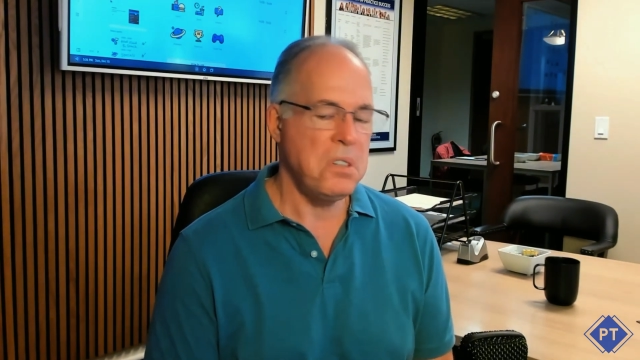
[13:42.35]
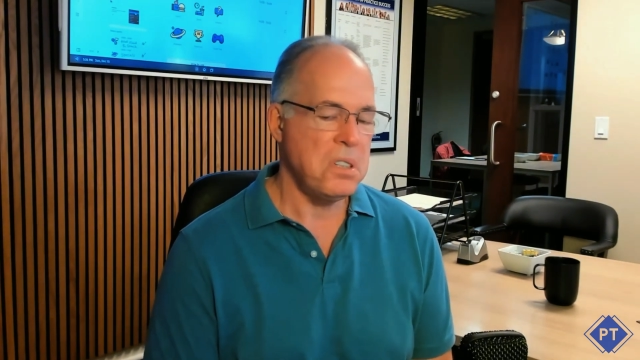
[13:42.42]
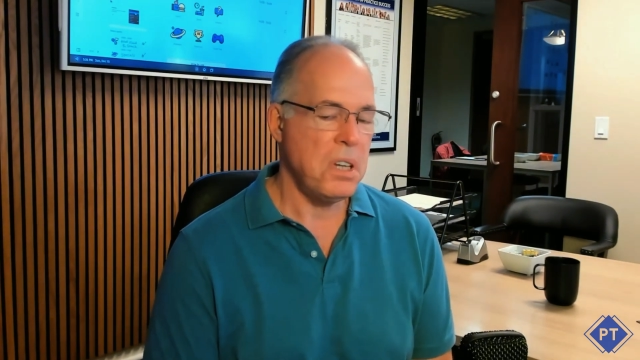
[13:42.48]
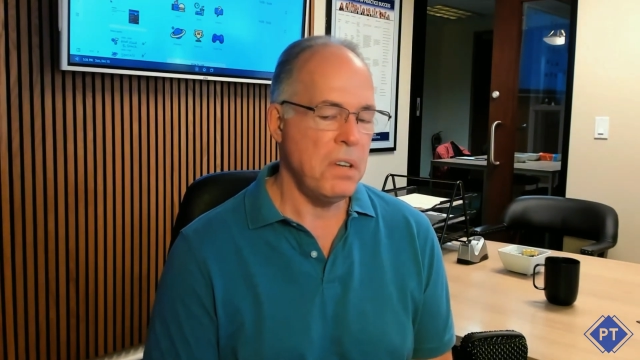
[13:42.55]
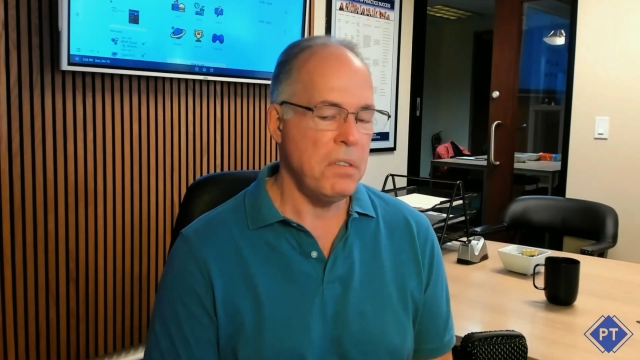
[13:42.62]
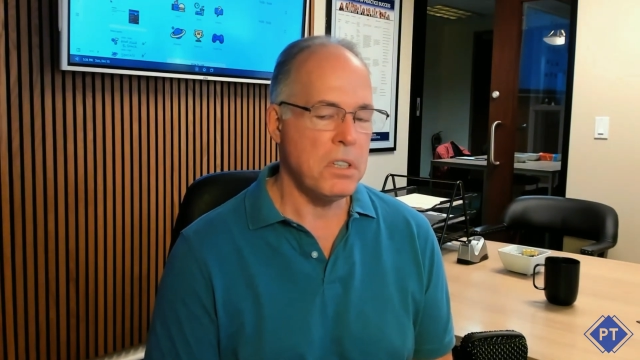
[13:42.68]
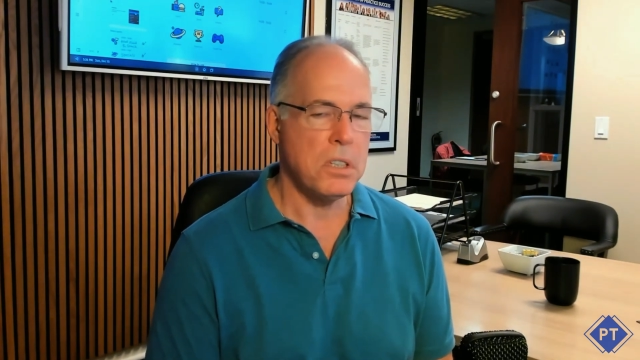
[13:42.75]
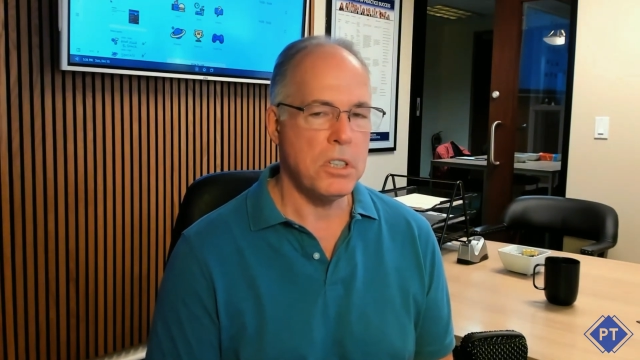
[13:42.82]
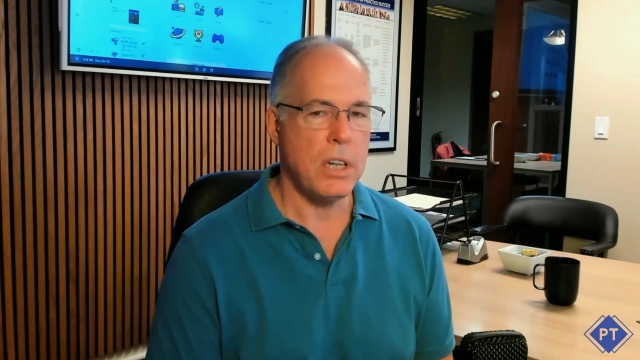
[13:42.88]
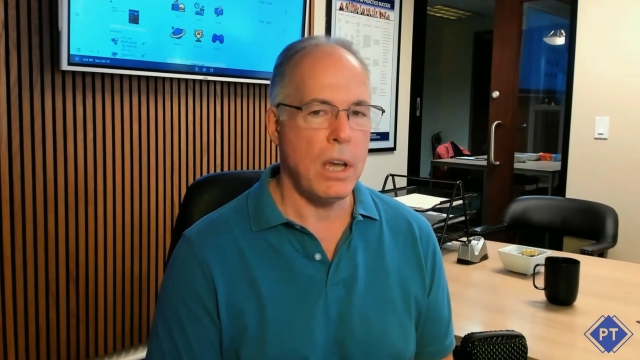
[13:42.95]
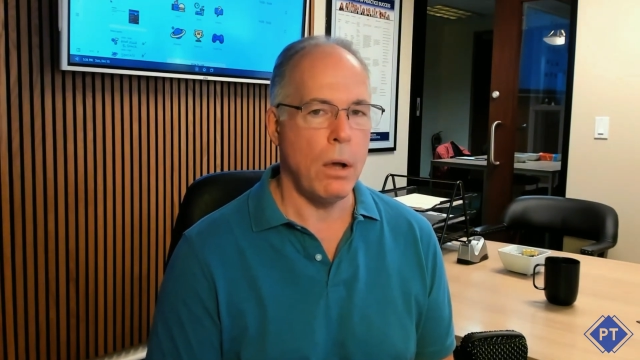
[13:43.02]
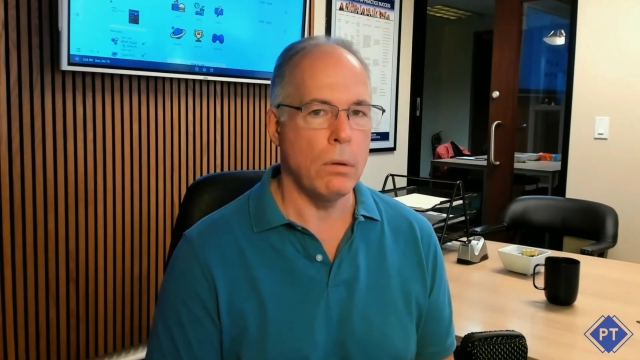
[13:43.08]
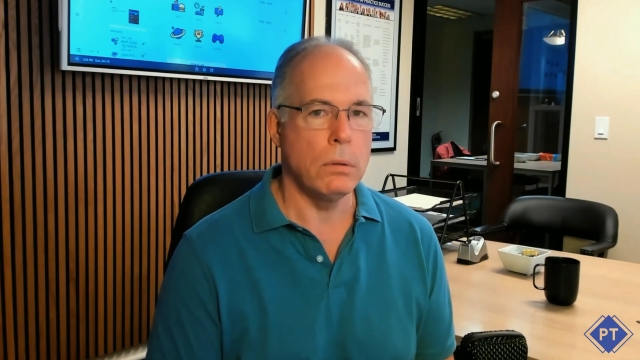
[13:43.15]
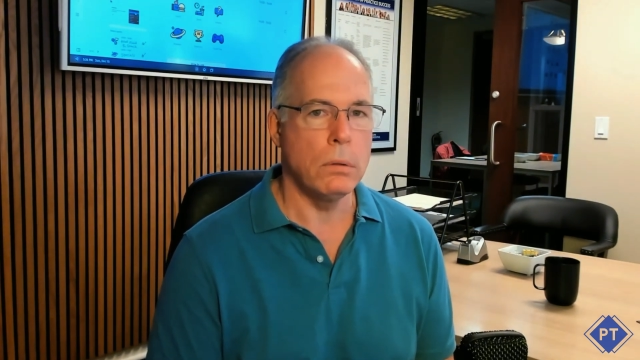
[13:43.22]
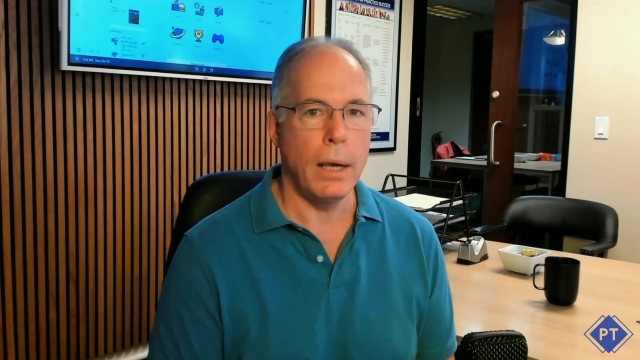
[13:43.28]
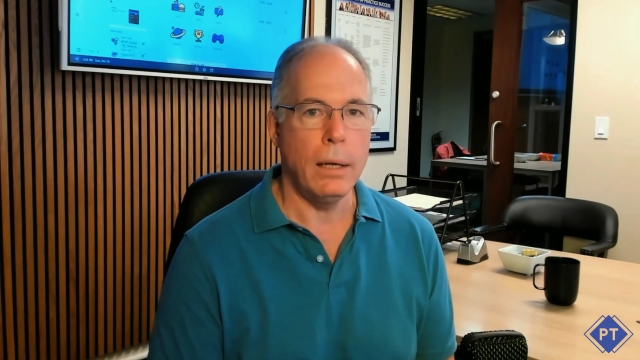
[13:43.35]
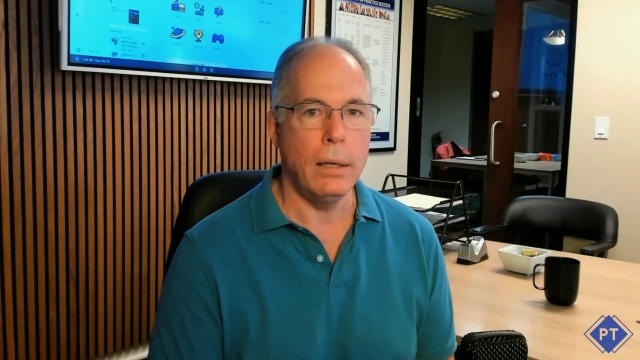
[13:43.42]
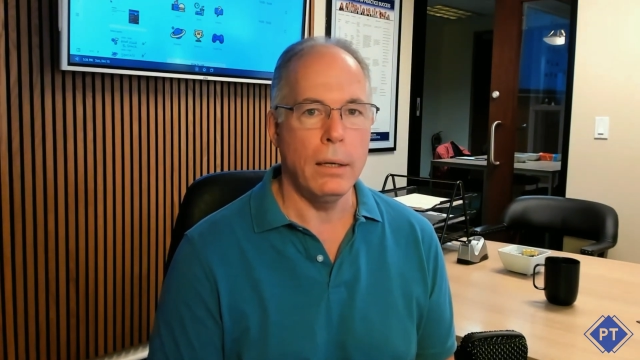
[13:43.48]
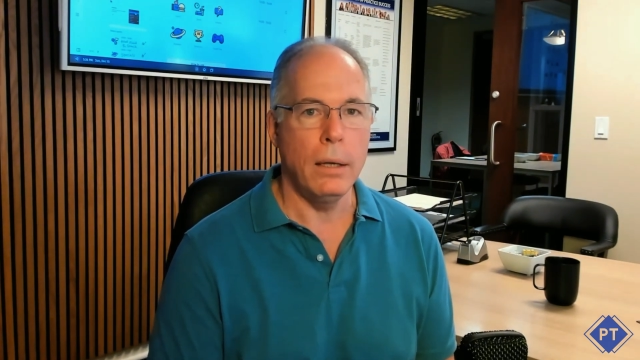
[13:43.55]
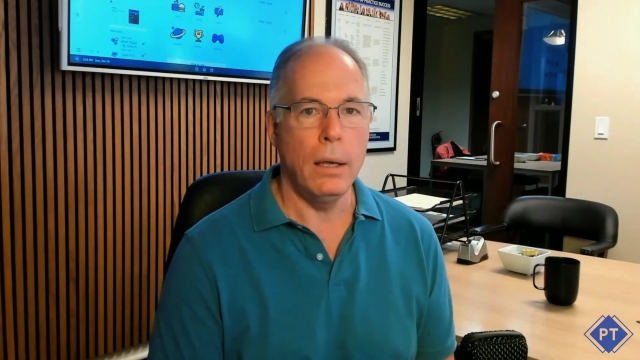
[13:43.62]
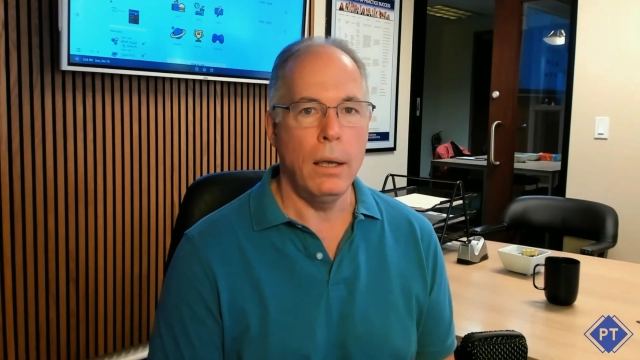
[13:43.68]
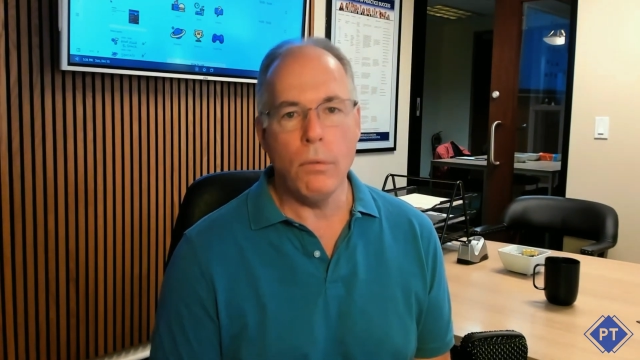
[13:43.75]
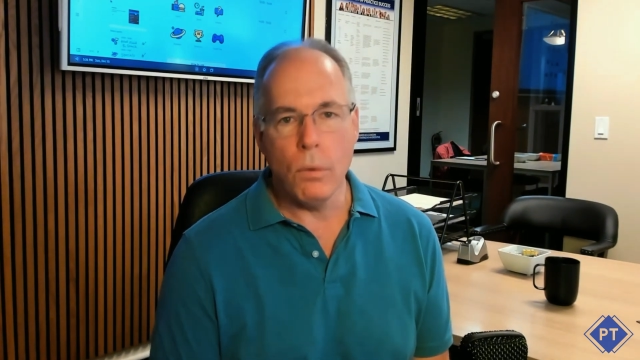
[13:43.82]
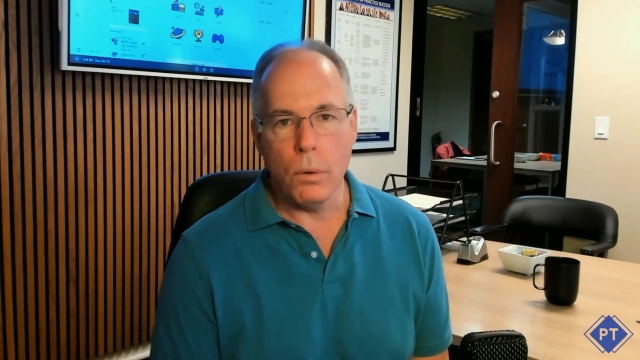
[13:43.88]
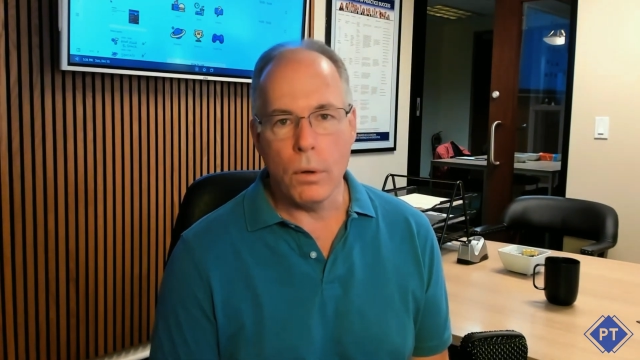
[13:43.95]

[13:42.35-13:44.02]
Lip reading: just give us a shout, right? Of